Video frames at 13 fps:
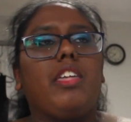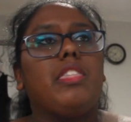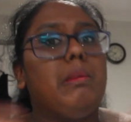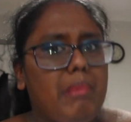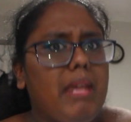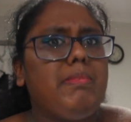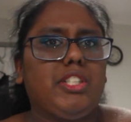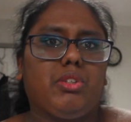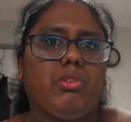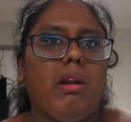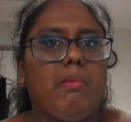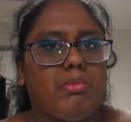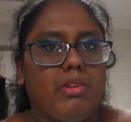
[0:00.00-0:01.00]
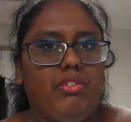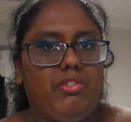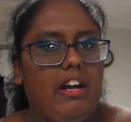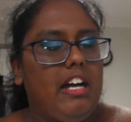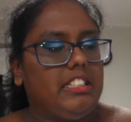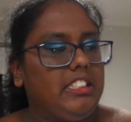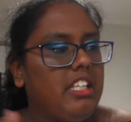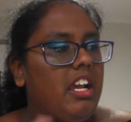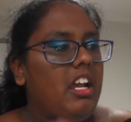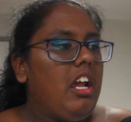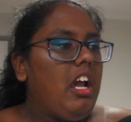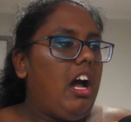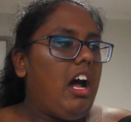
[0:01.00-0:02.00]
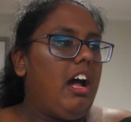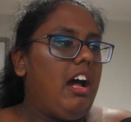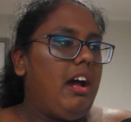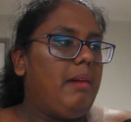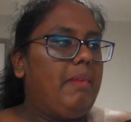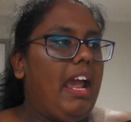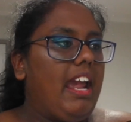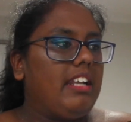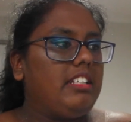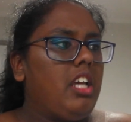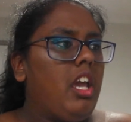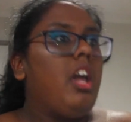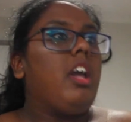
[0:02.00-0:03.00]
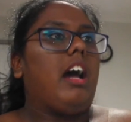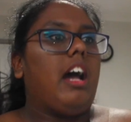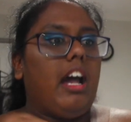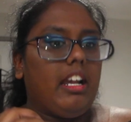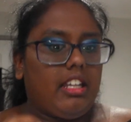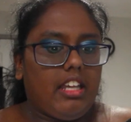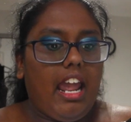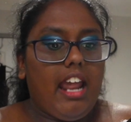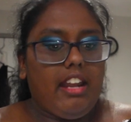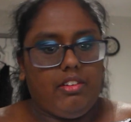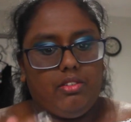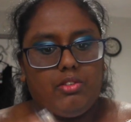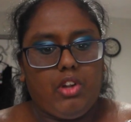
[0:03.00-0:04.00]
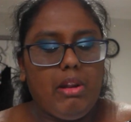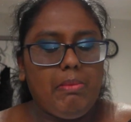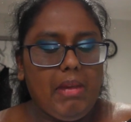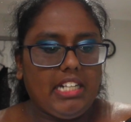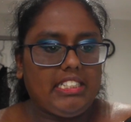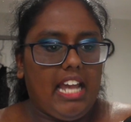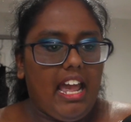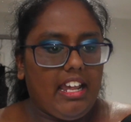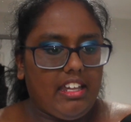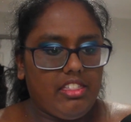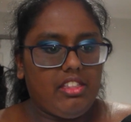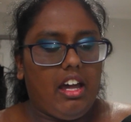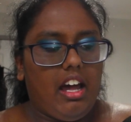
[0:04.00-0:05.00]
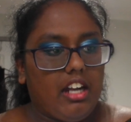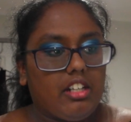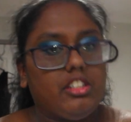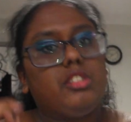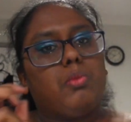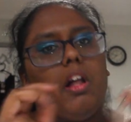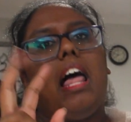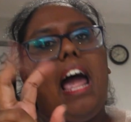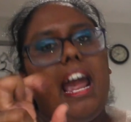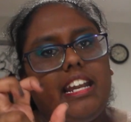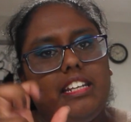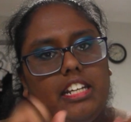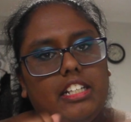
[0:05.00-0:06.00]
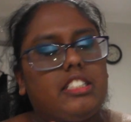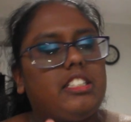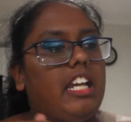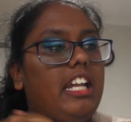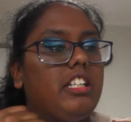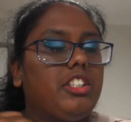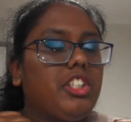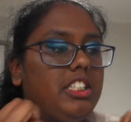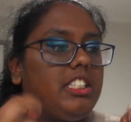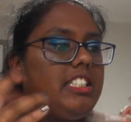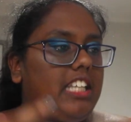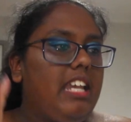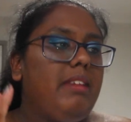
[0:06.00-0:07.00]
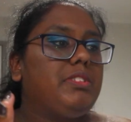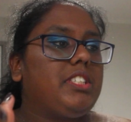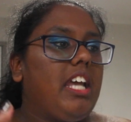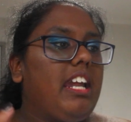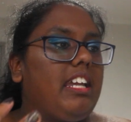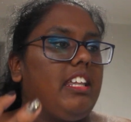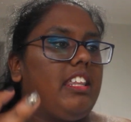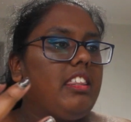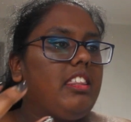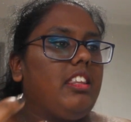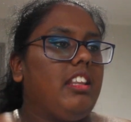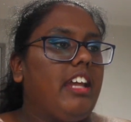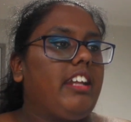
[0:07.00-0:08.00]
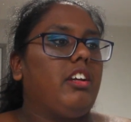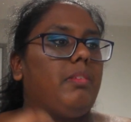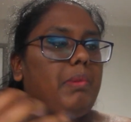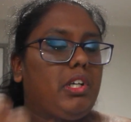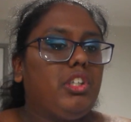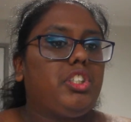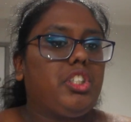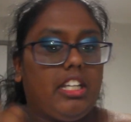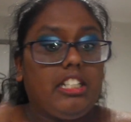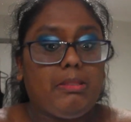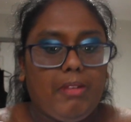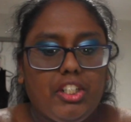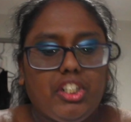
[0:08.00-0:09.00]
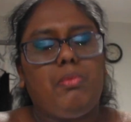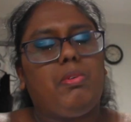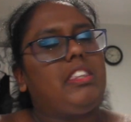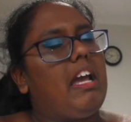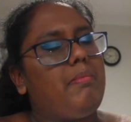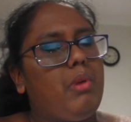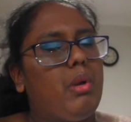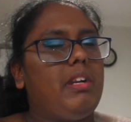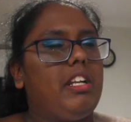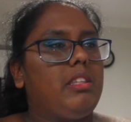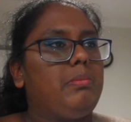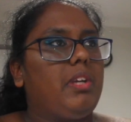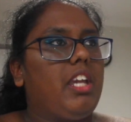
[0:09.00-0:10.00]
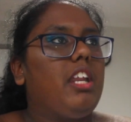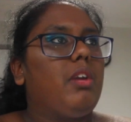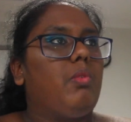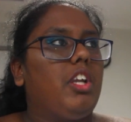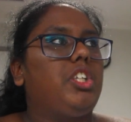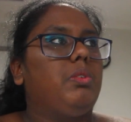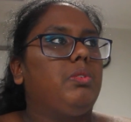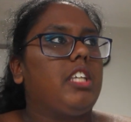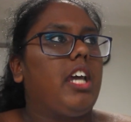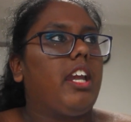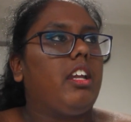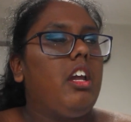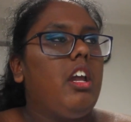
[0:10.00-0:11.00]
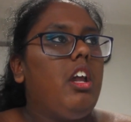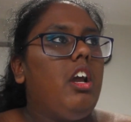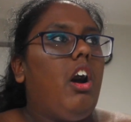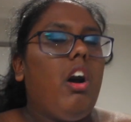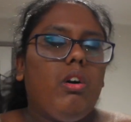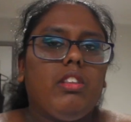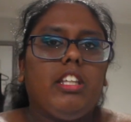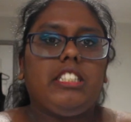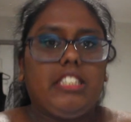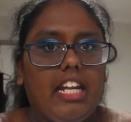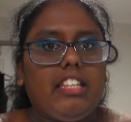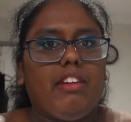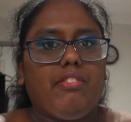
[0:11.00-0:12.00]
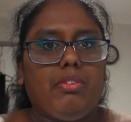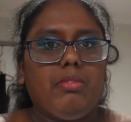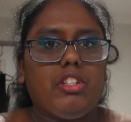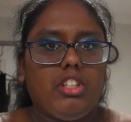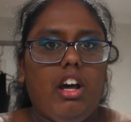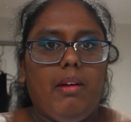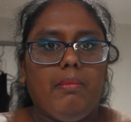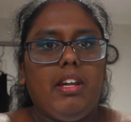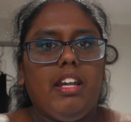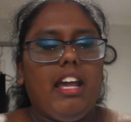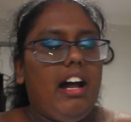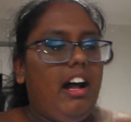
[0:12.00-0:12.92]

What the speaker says: The babies grew up real fast. And again, going back to Agatha Harkness, Agnes, it just seems like, because especially with that moment at the beginning where she was like, oh, let's take that from the top.